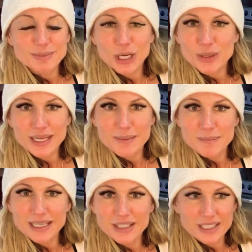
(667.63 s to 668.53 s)
coconut
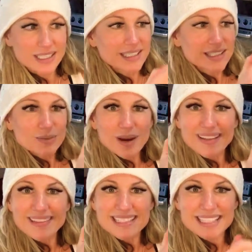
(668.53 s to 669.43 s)
milk, right
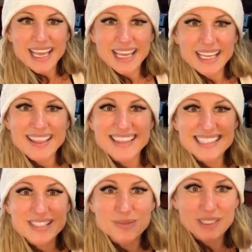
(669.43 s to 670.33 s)
in this can.
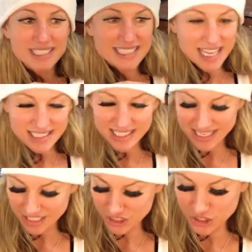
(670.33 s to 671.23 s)
This is really tasty
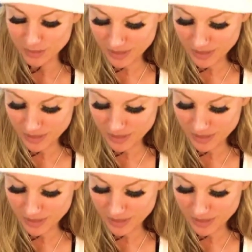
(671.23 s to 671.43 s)
and it's super